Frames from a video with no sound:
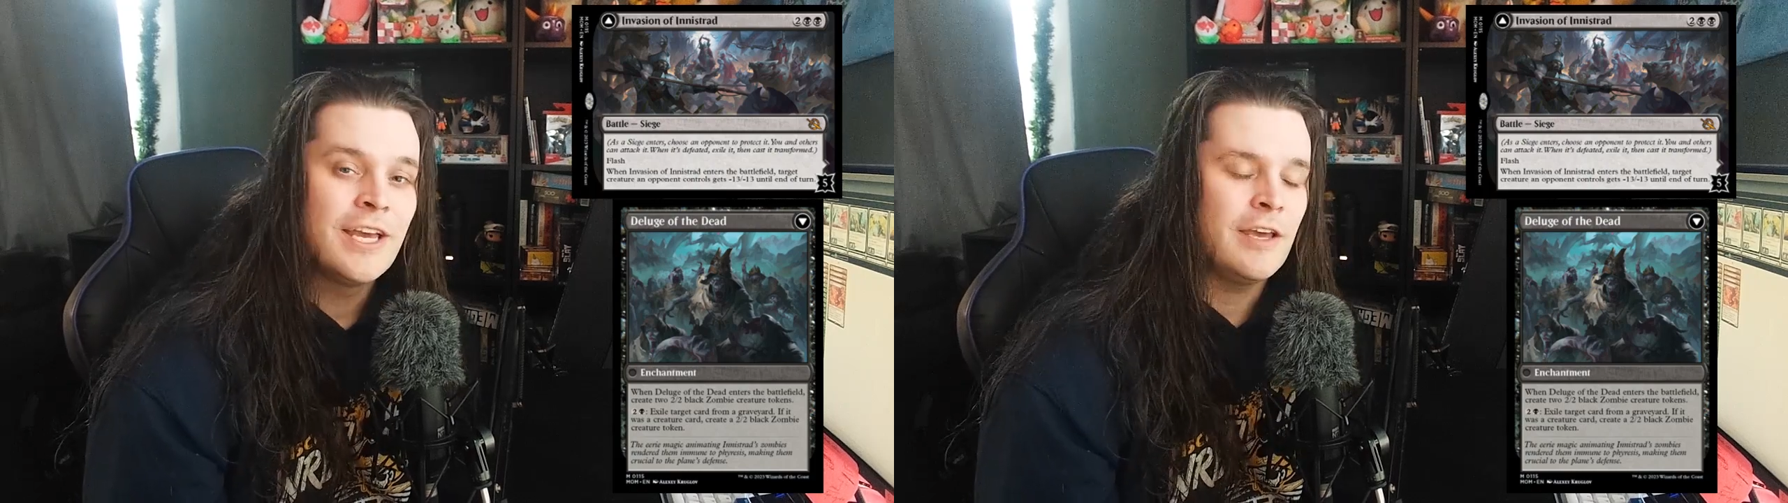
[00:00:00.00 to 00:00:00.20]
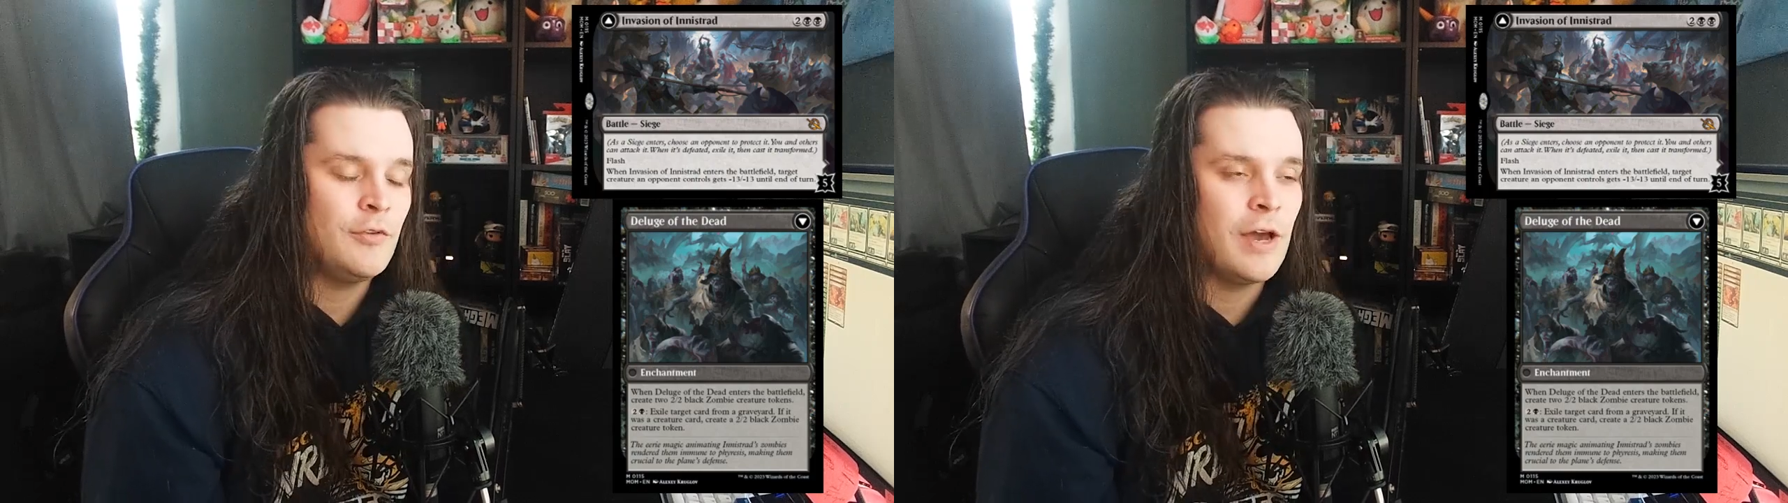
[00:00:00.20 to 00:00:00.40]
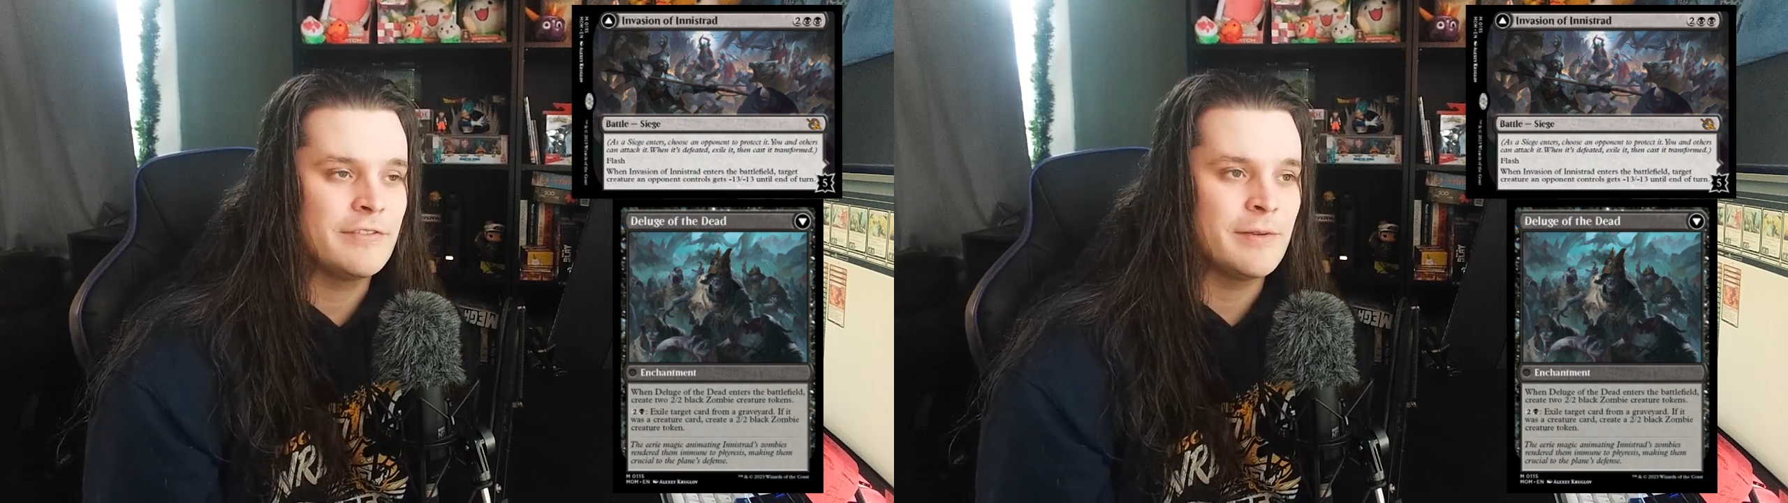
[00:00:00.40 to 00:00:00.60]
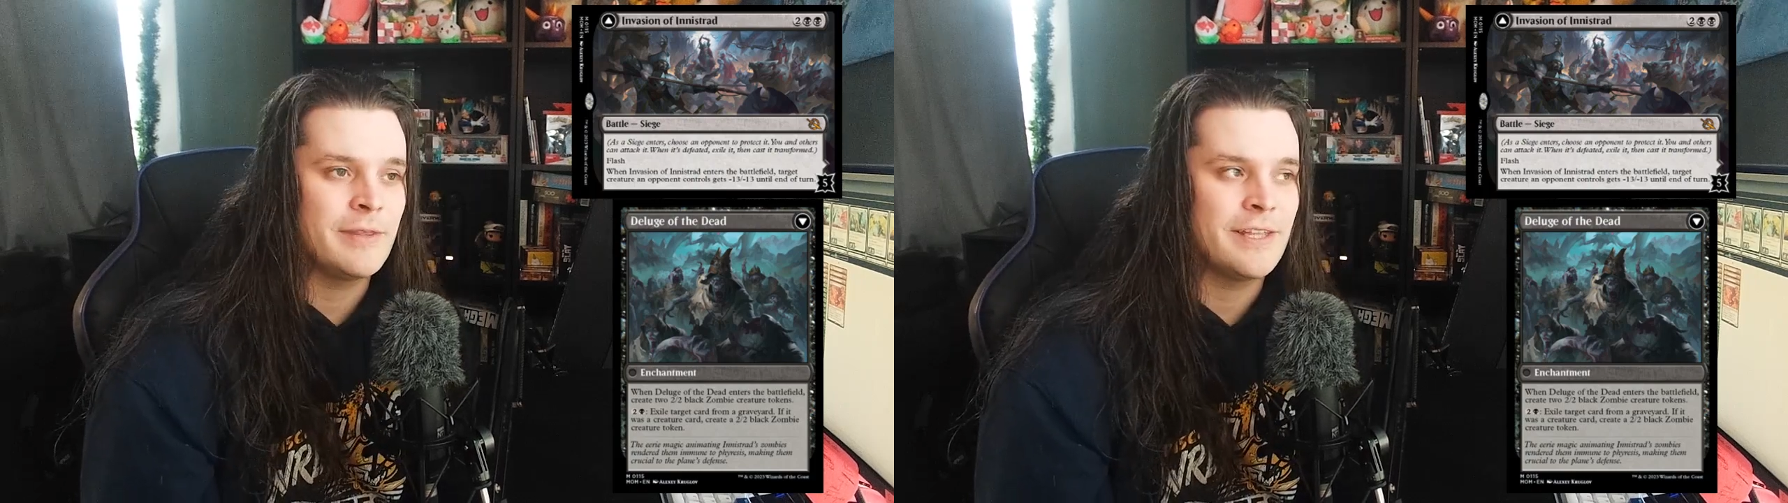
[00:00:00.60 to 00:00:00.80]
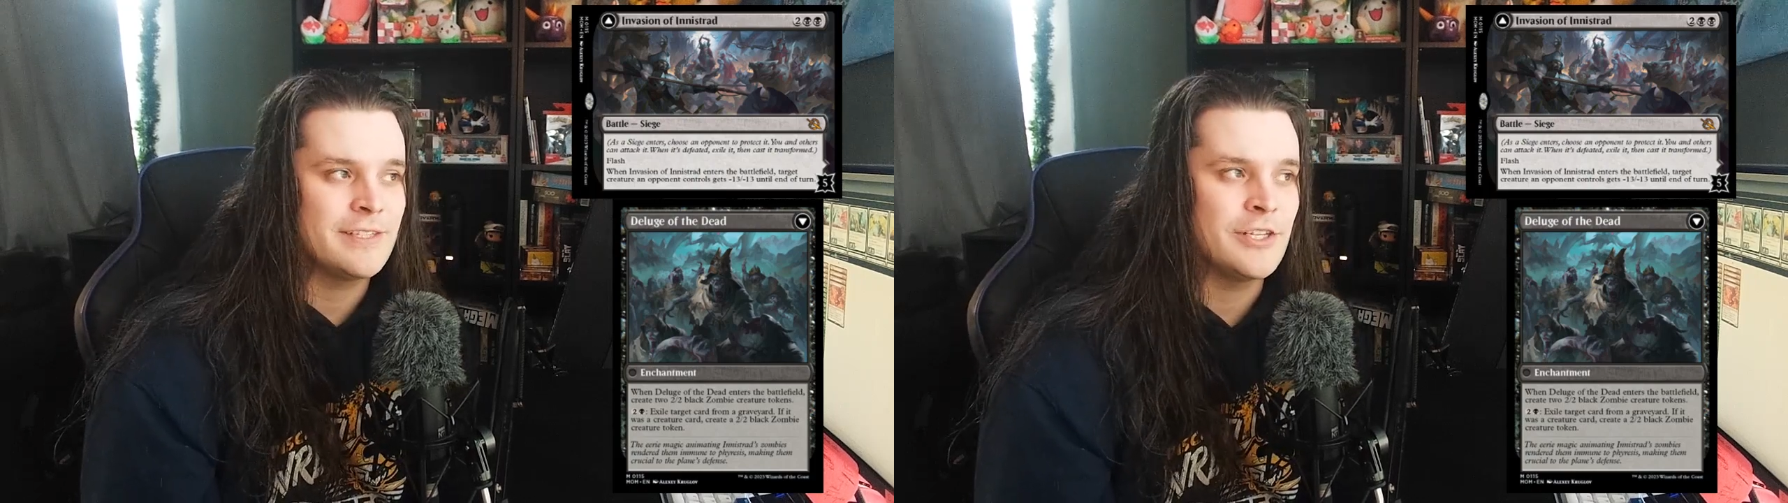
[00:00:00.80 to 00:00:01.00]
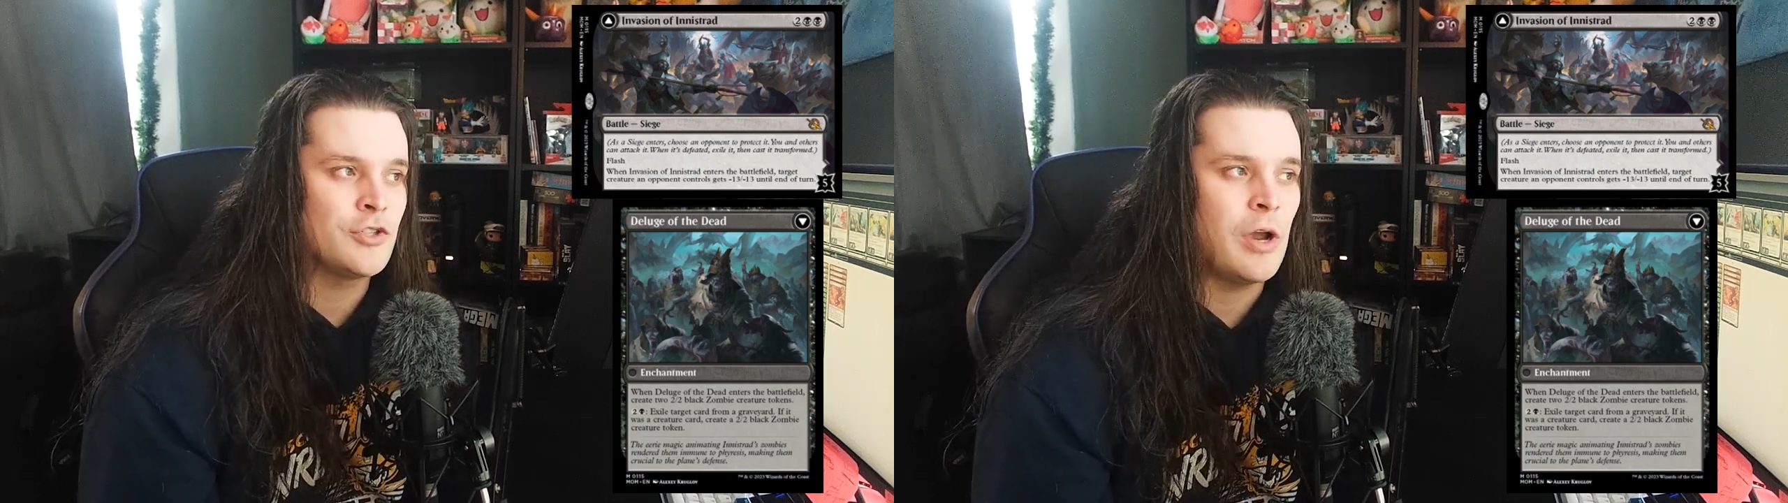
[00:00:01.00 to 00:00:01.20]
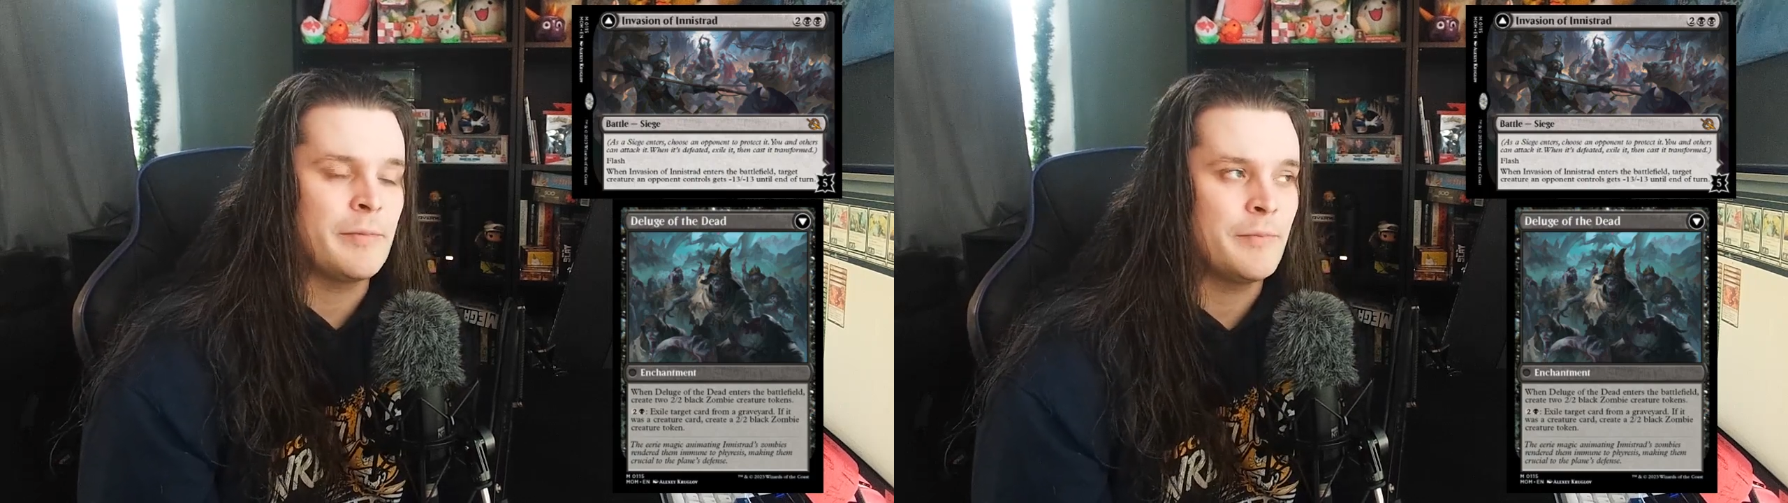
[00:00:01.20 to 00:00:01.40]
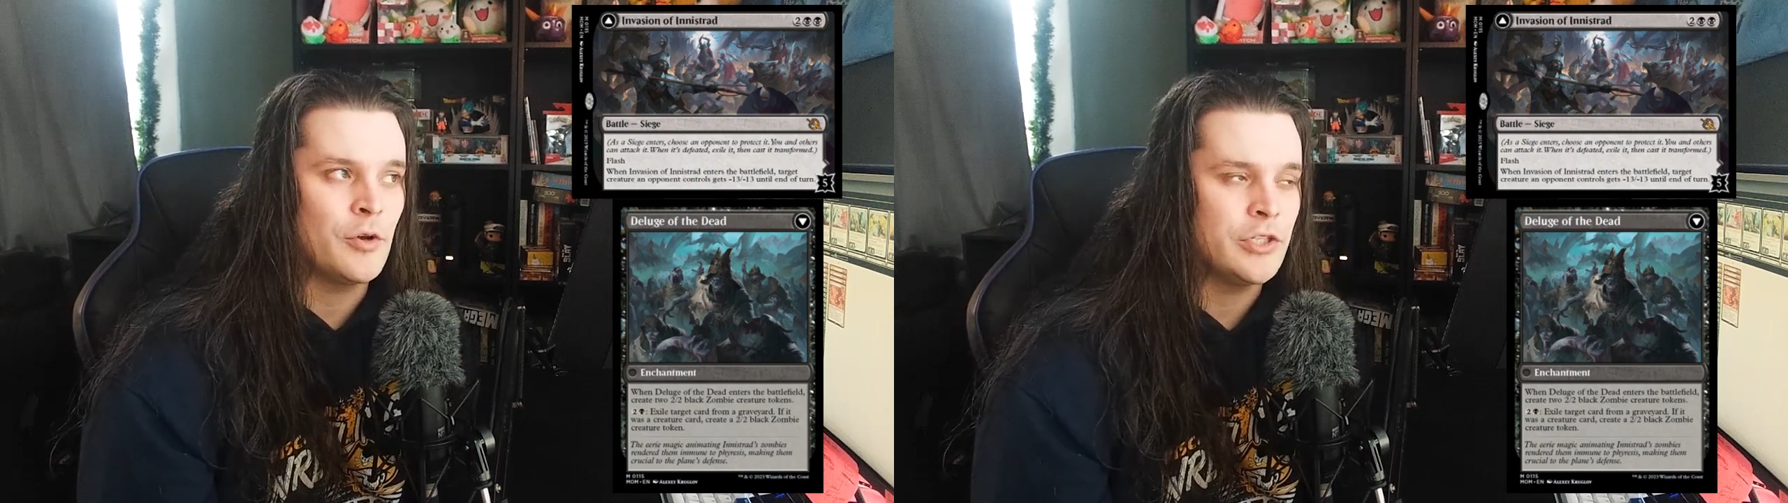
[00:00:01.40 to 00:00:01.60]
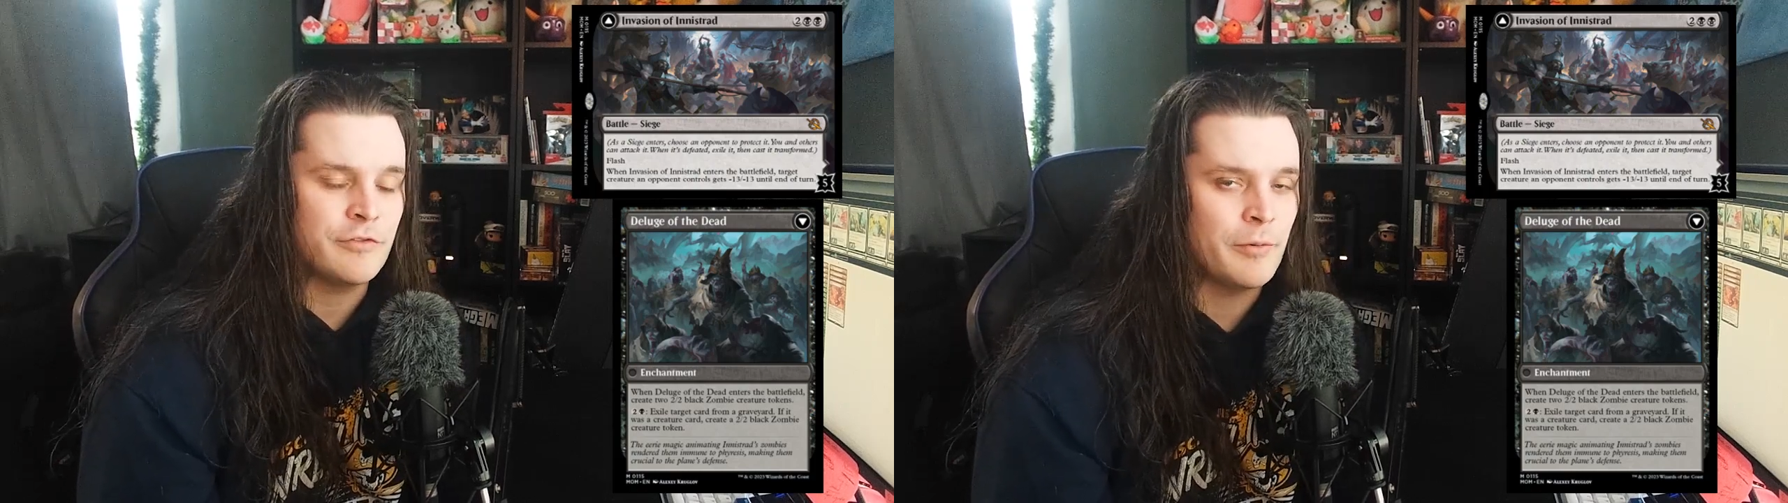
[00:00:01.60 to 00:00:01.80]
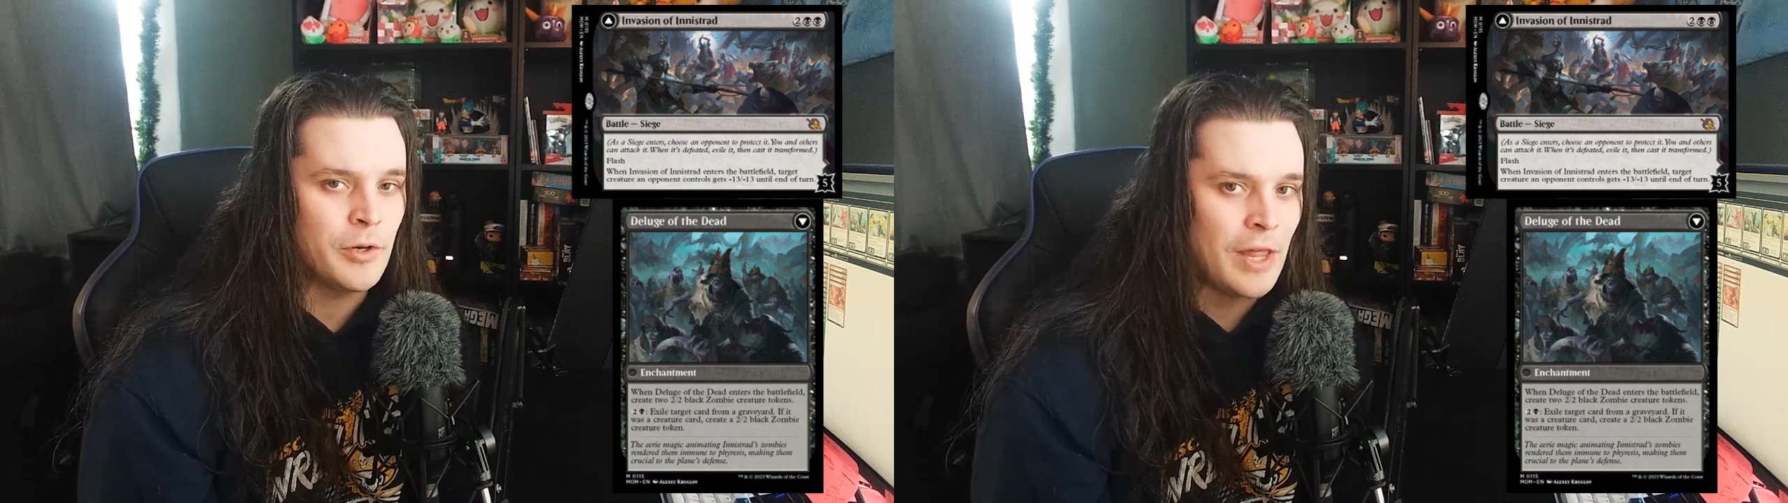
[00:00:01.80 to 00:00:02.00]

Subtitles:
if you have something that says grab a creature from your